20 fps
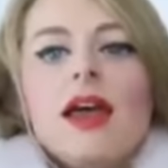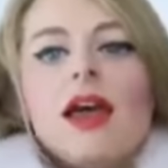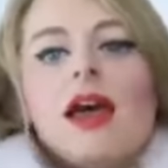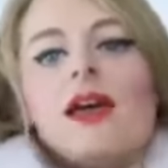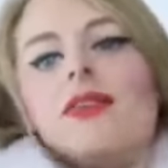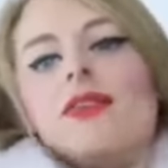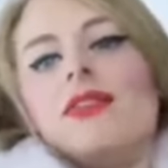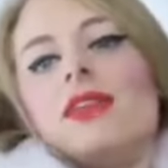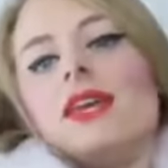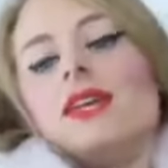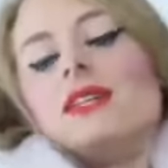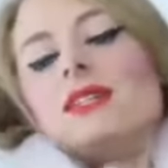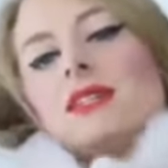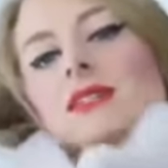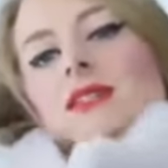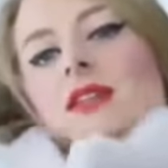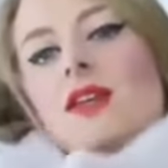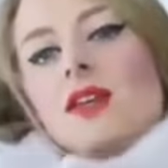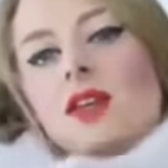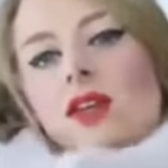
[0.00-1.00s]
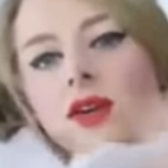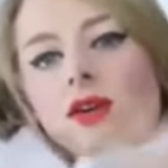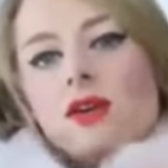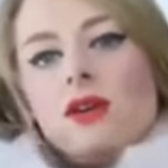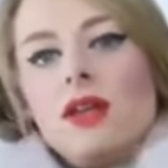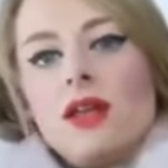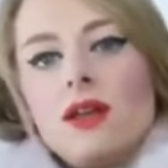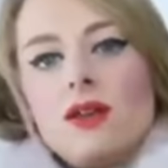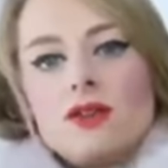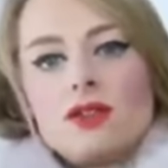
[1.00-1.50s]
And this is a
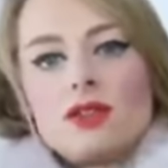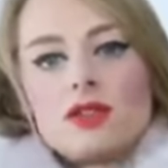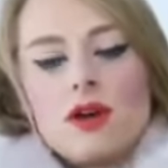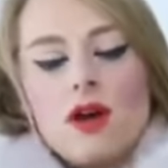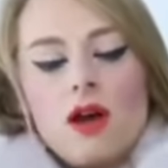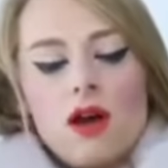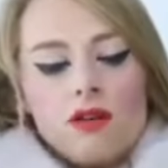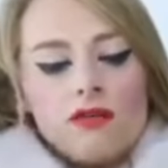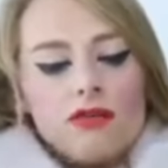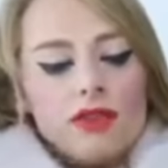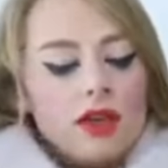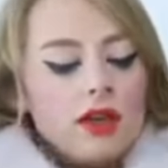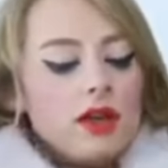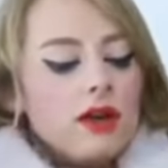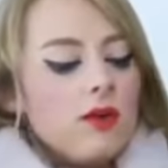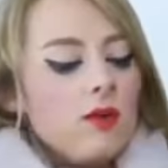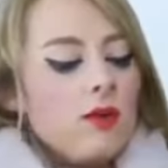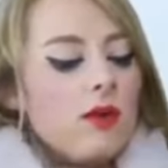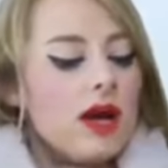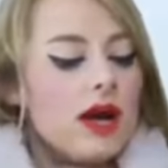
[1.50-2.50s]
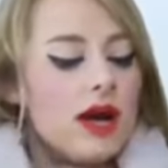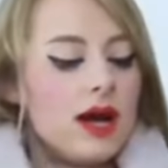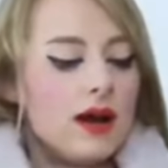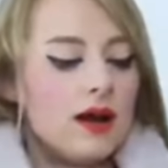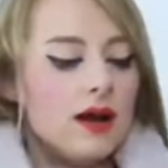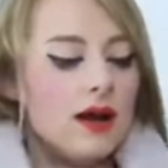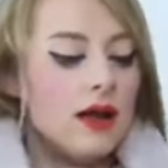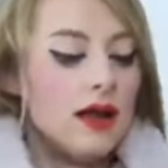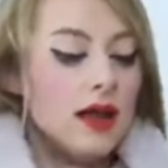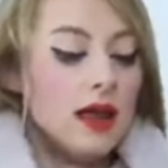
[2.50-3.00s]
cute little scarf that you can
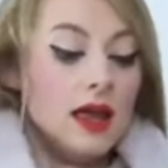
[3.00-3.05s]
wear